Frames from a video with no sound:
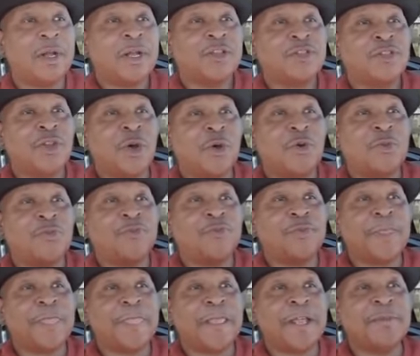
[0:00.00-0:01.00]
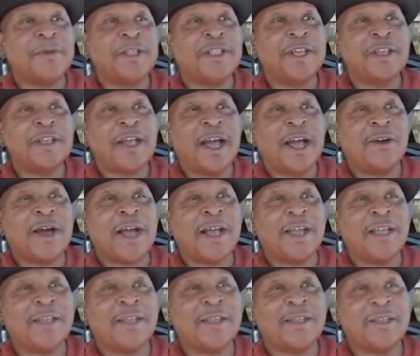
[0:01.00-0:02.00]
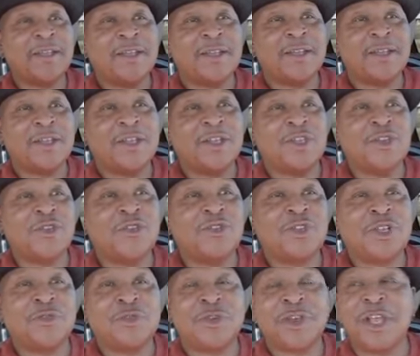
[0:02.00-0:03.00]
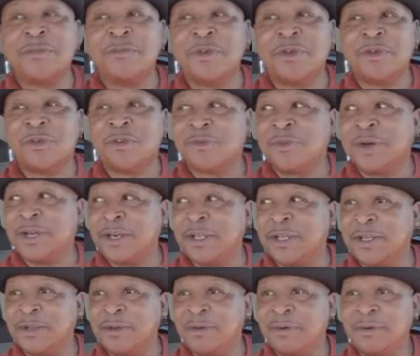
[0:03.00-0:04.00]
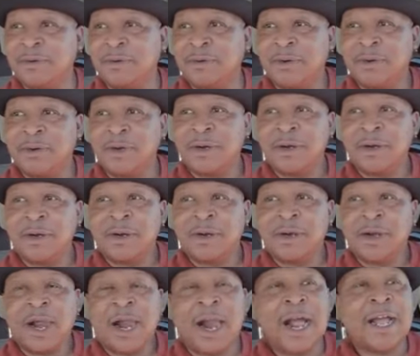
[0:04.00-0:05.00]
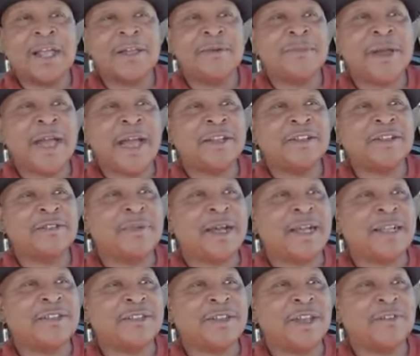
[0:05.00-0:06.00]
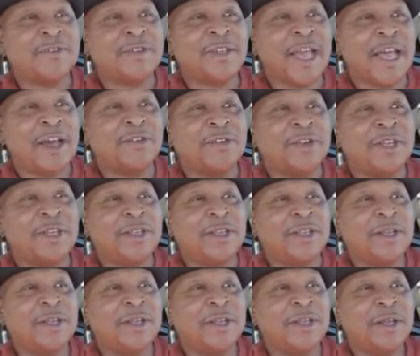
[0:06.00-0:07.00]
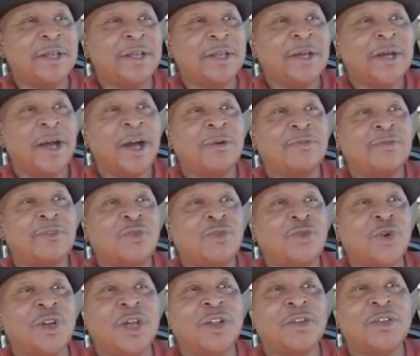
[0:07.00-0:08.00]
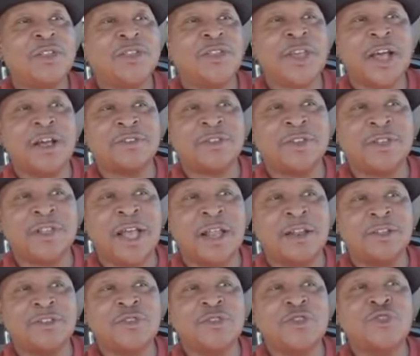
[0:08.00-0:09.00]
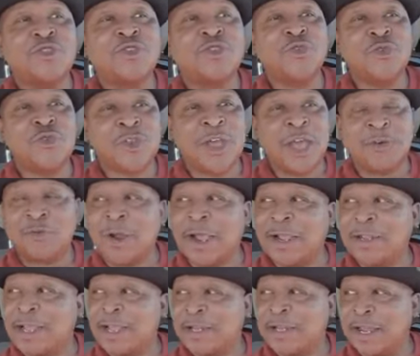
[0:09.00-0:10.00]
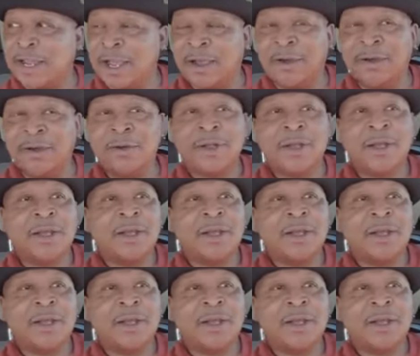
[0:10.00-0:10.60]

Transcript: So, let me tell you how I usually create miracle money. I imagine myself counting up to $100,000. Do that. Write that down.